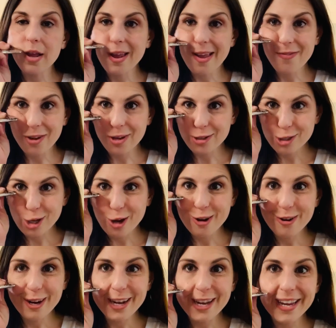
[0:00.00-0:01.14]
It feels so
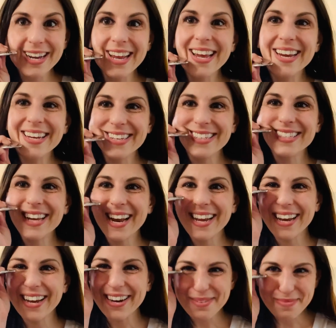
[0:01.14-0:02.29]
good. You just kind of
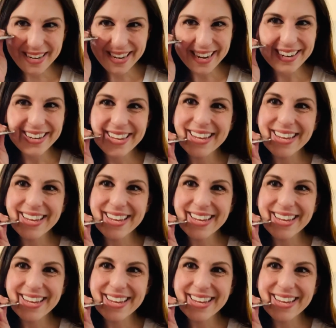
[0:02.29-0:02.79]
go up and down.